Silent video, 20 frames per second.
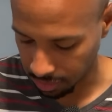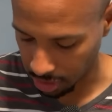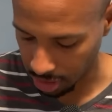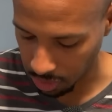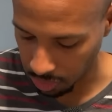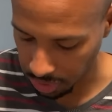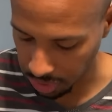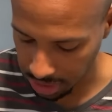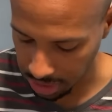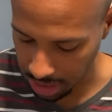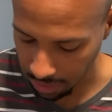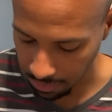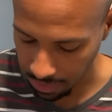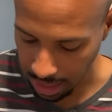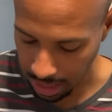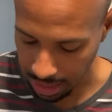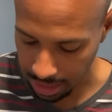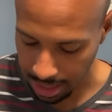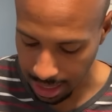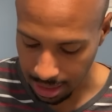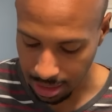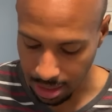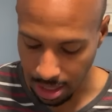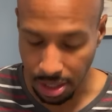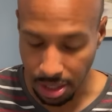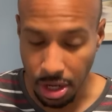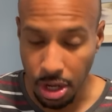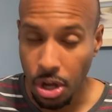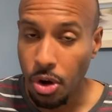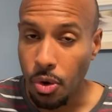So we'll see if they get that
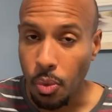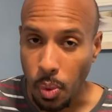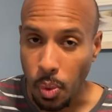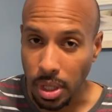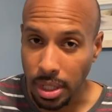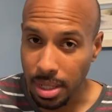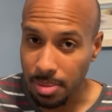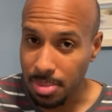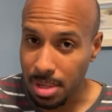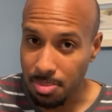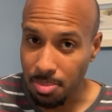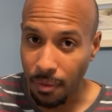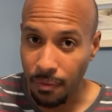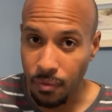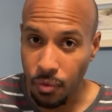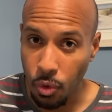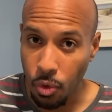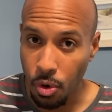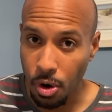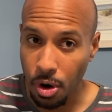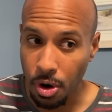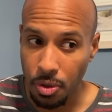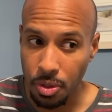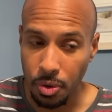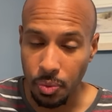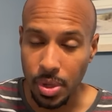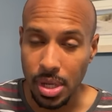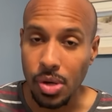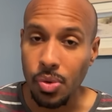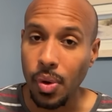done. Will it be before the
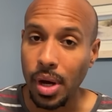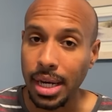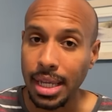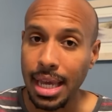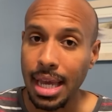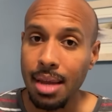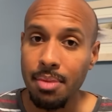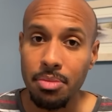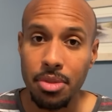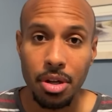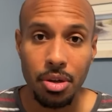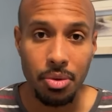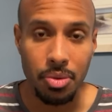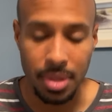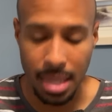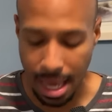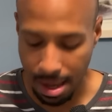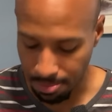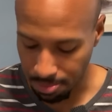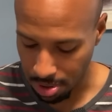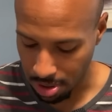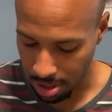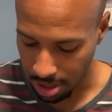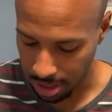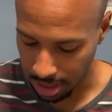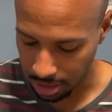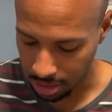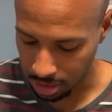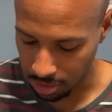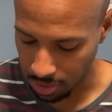week one game, though? That
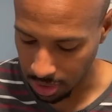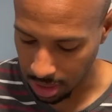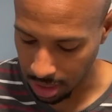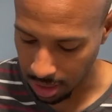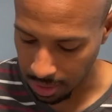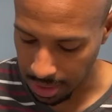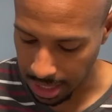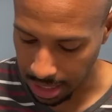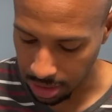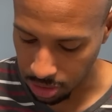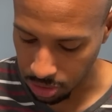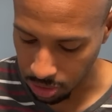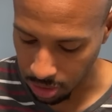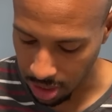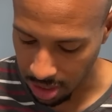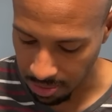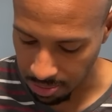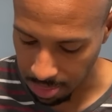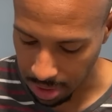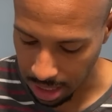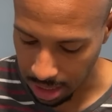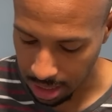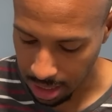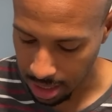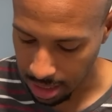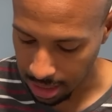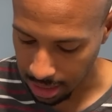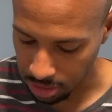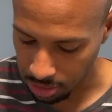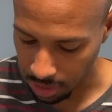part is the one that I'm not sure of, but
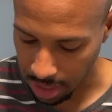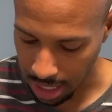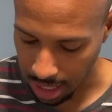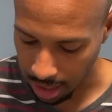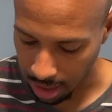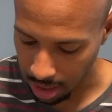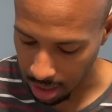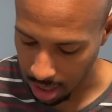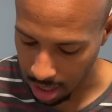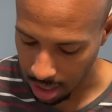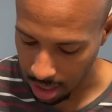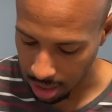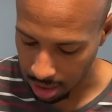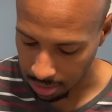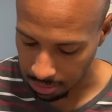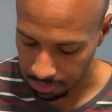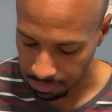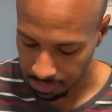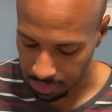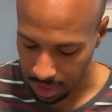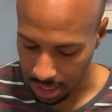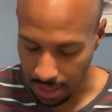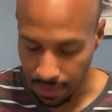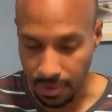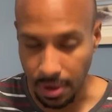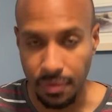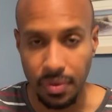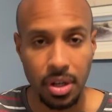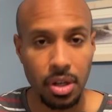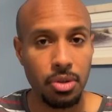that's okay.
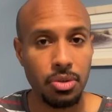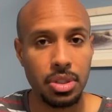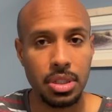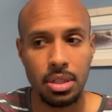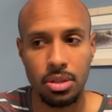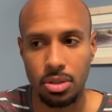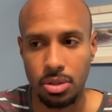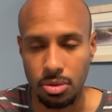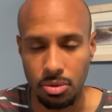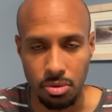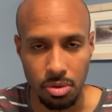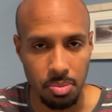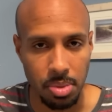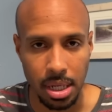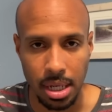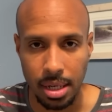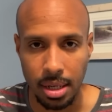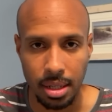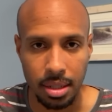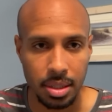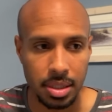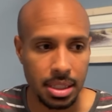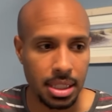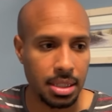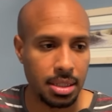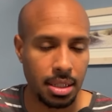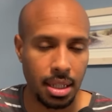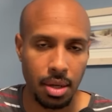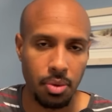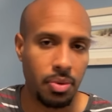Even if it goes into the beginning of the
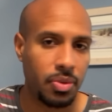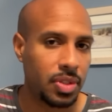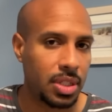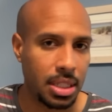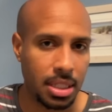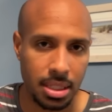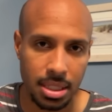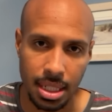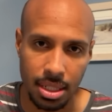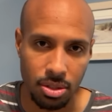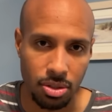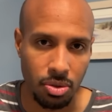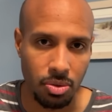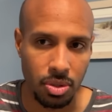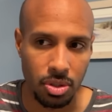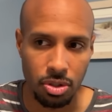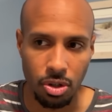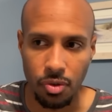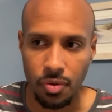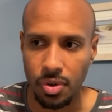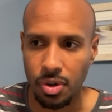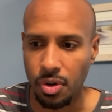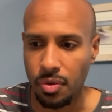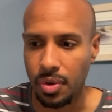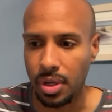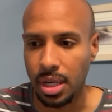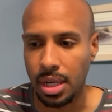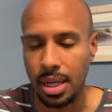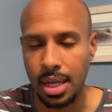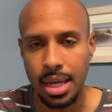season, like we've seen the Saints do this over and
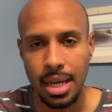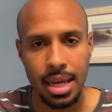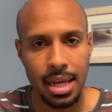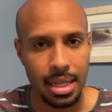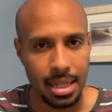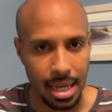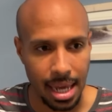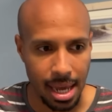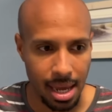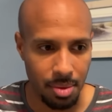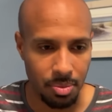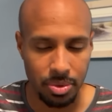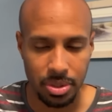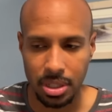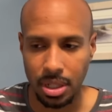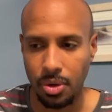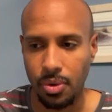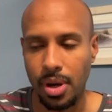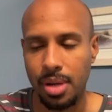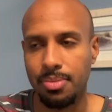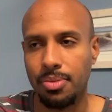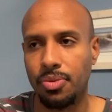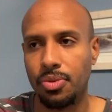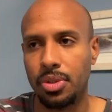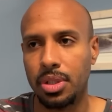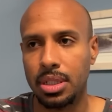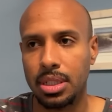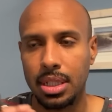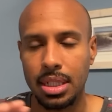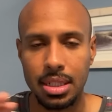over again. Cam was like right before
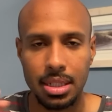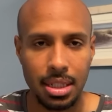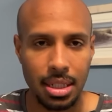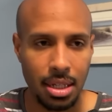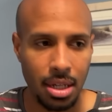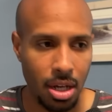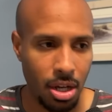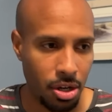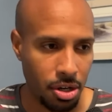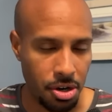the season.